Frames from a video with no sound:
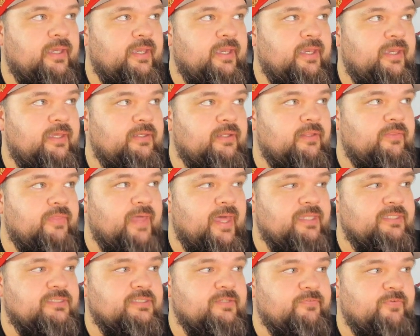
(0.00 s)
and
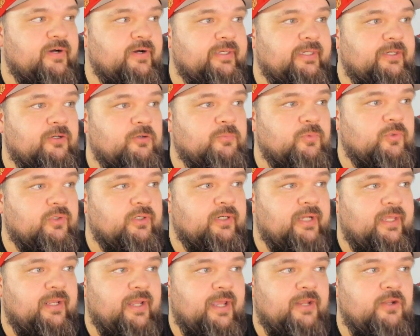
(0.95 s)
that is Stephon Gilmore.
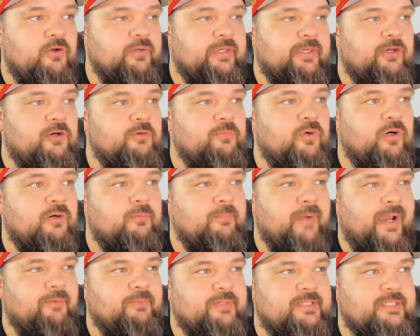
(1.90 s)
And I know Gilmore
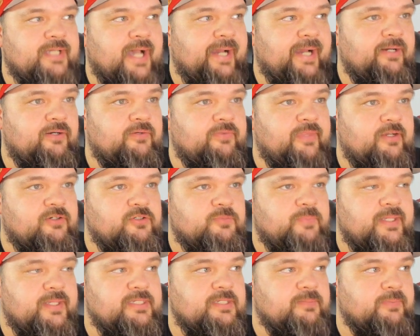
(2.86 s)
might retire. There's
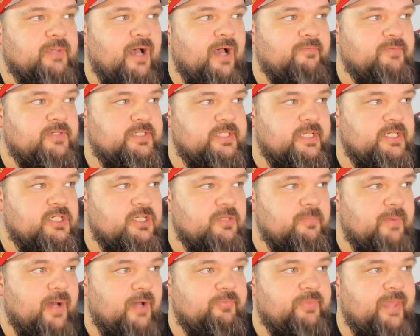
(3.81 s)
been some conversation
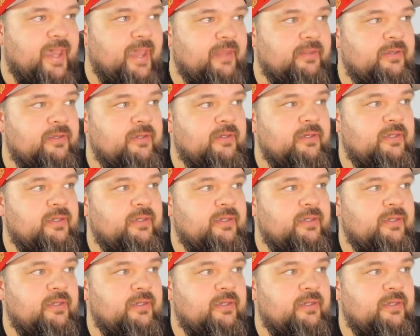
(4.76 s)
about that.